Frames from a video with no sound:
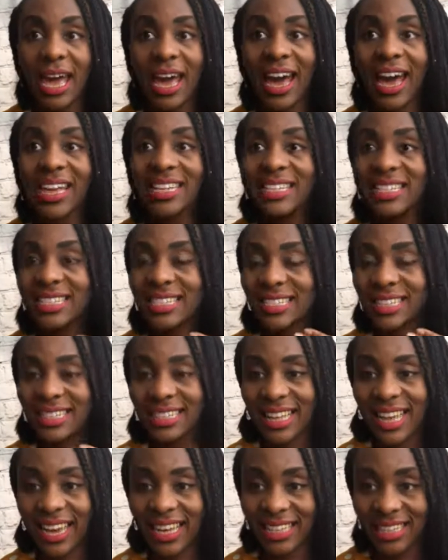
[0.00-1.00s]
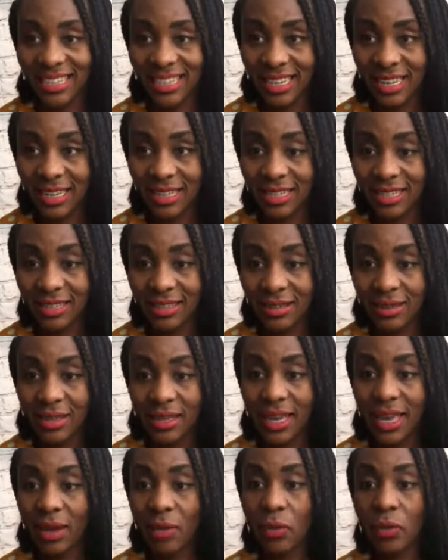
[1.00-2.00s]
I disliked it.
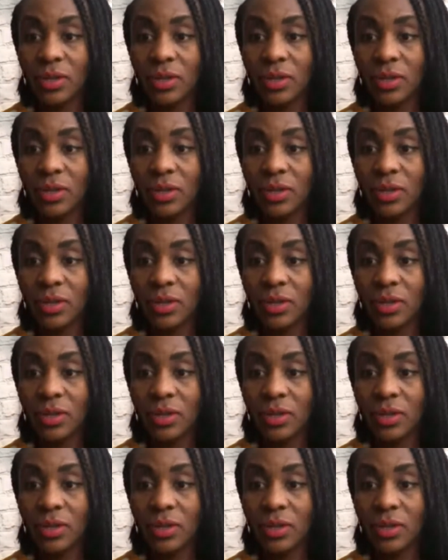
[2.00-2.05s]
It